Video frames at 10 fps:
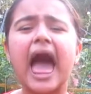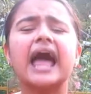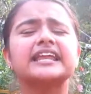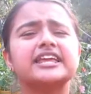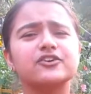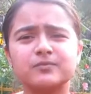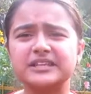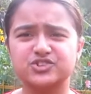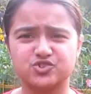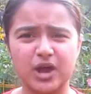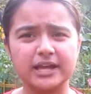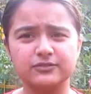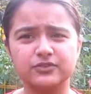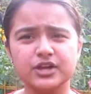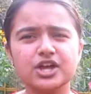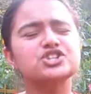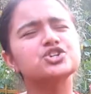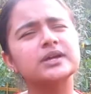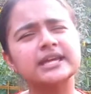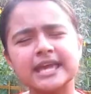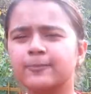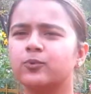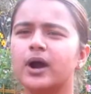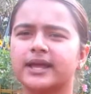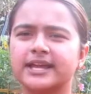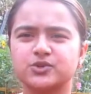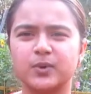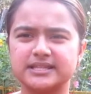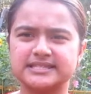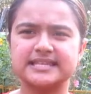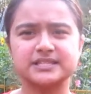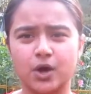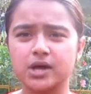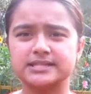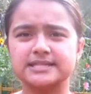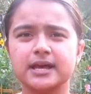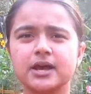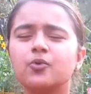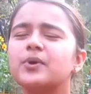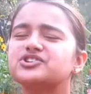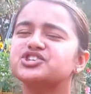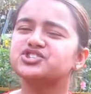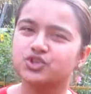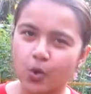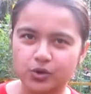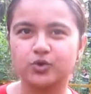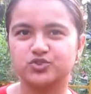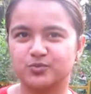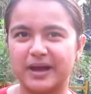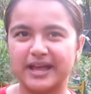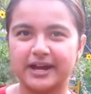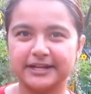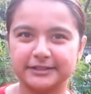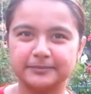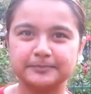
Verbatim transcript: and give me the drive to keep working towards this cause, which is so close to my heart.